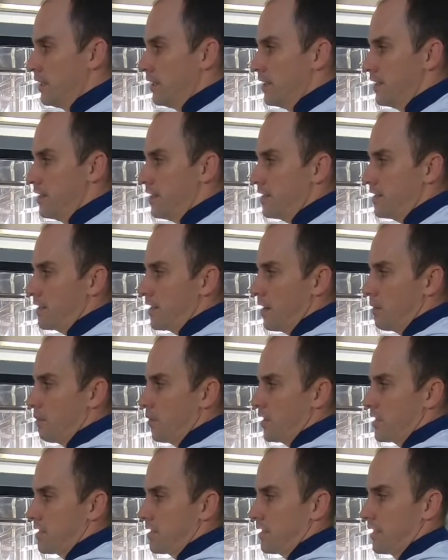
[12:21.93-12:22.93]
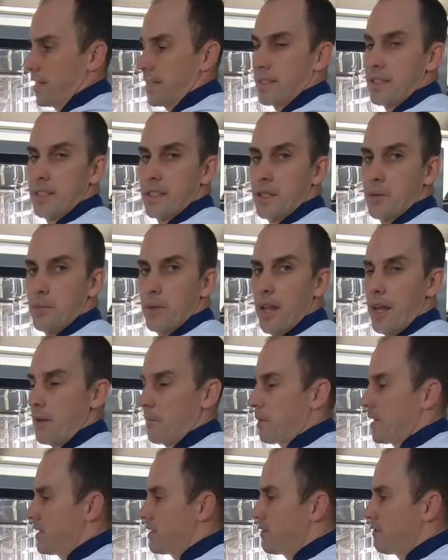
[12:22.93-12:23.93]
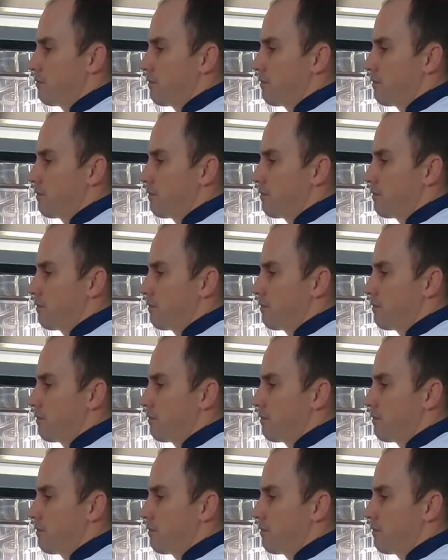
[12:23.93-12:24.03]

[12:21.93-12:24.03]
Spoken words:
This is done by selecting the blank piece